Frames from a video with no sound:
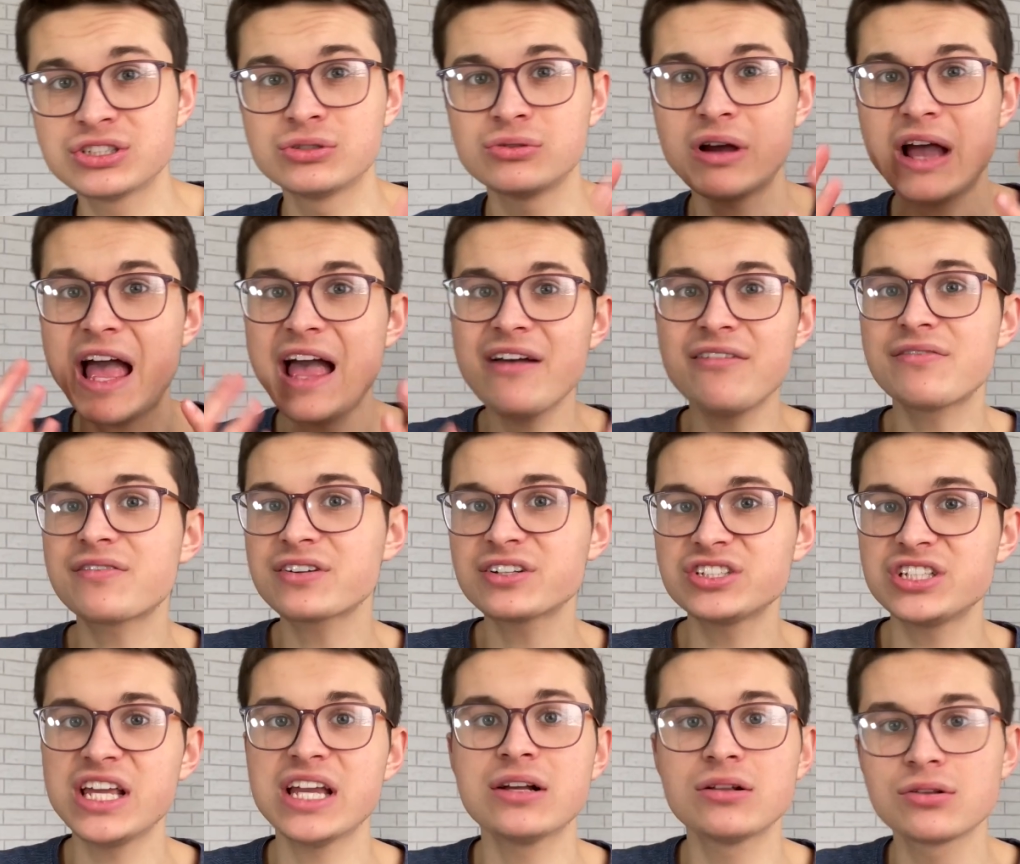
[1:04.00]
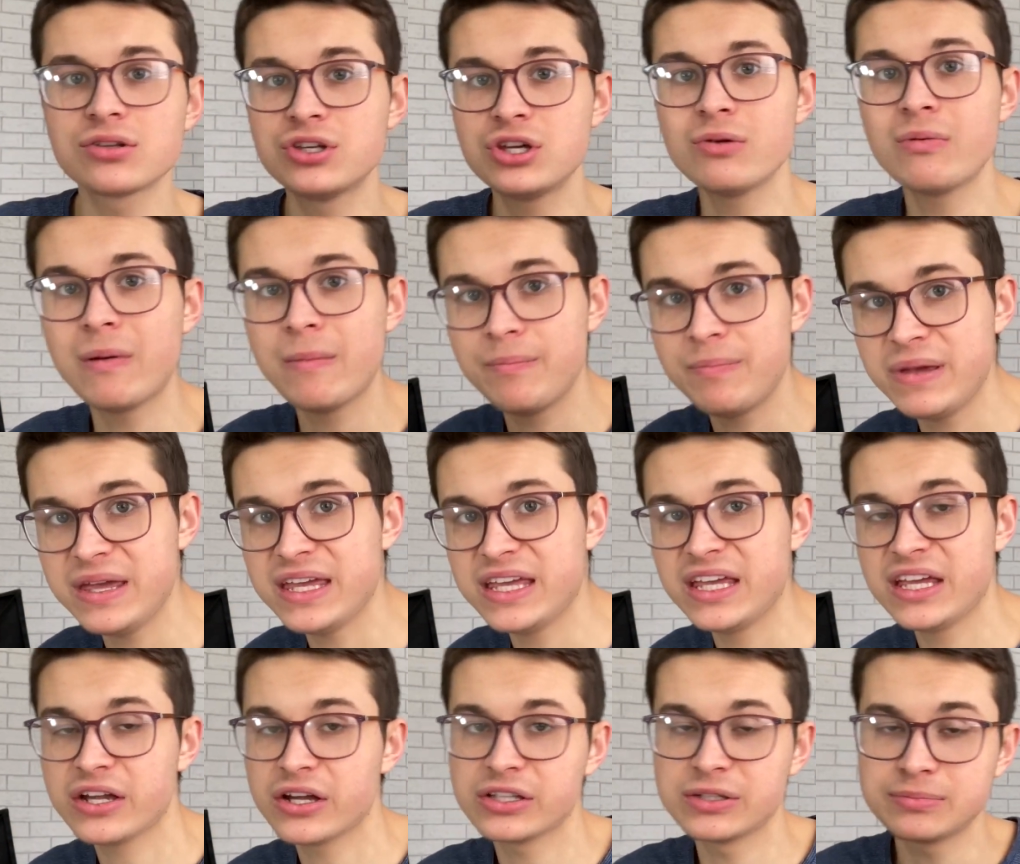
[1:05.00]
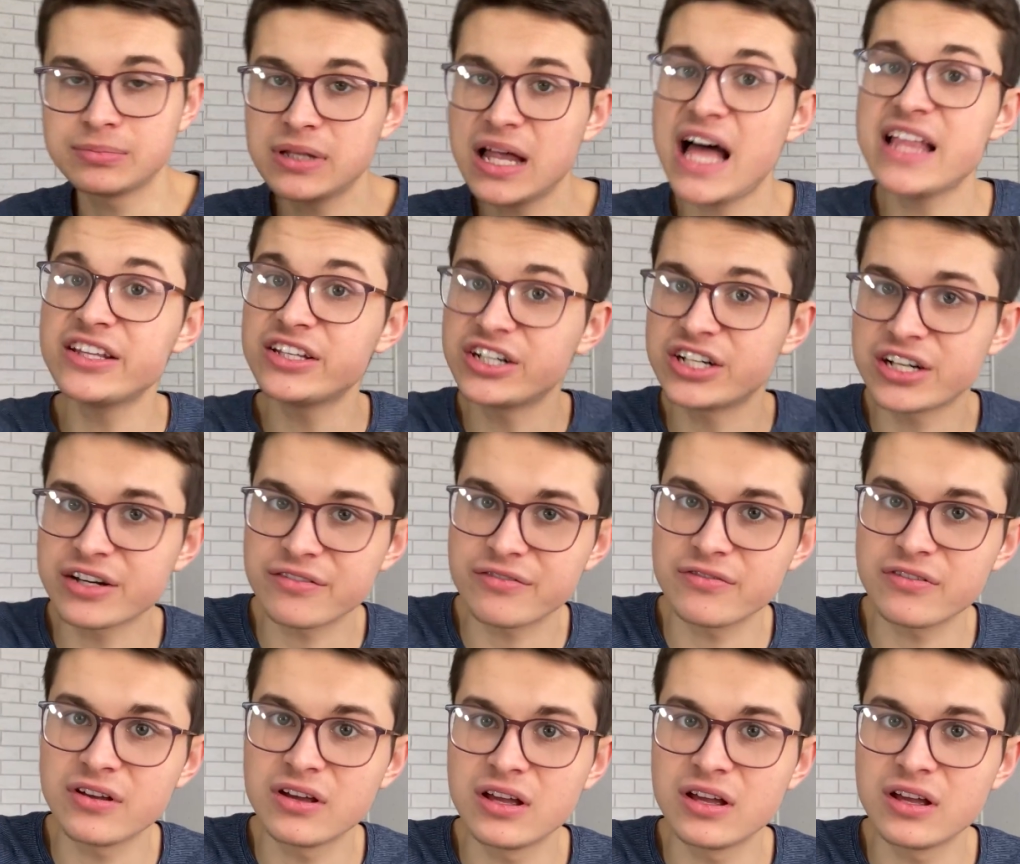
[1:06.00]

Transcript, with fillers: to every single human being on the planet Earth.